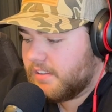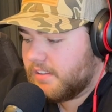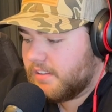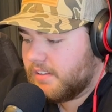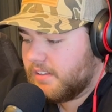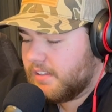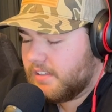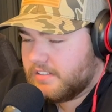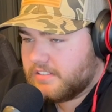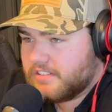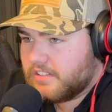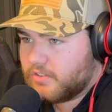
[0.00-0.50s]

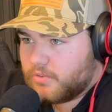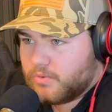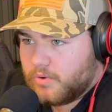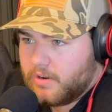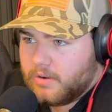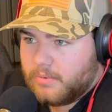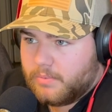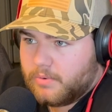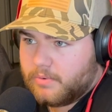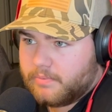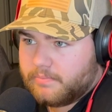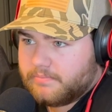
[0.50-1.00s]
it's
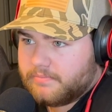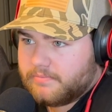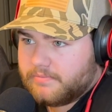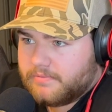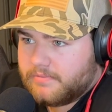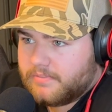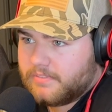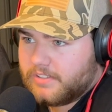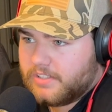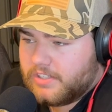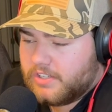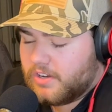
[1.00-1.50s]
incredible.
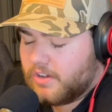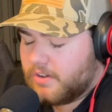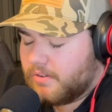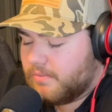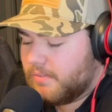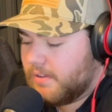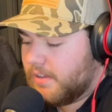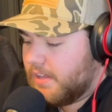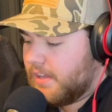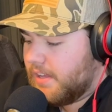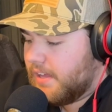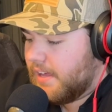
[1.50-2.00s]

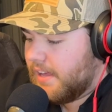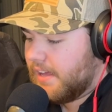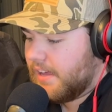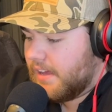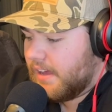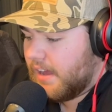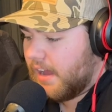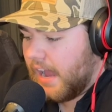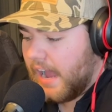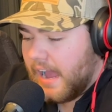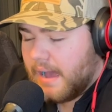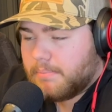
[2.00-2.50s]

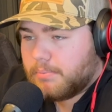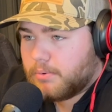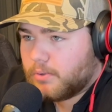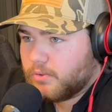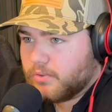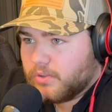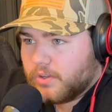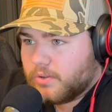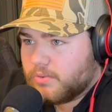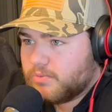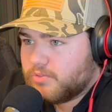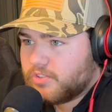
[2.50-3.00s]
Apple
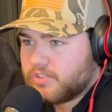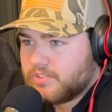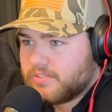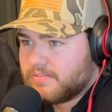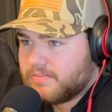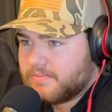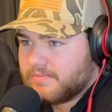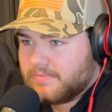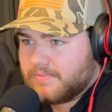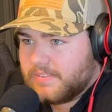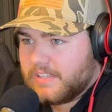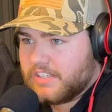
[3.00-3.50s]
Notes
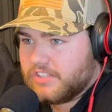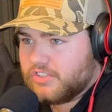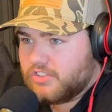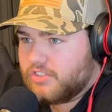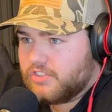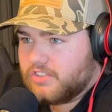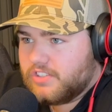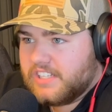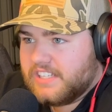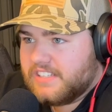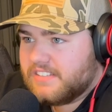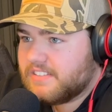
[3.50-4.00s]
is
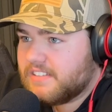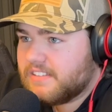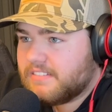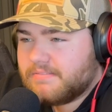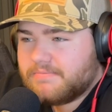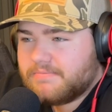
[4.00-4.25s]
decent.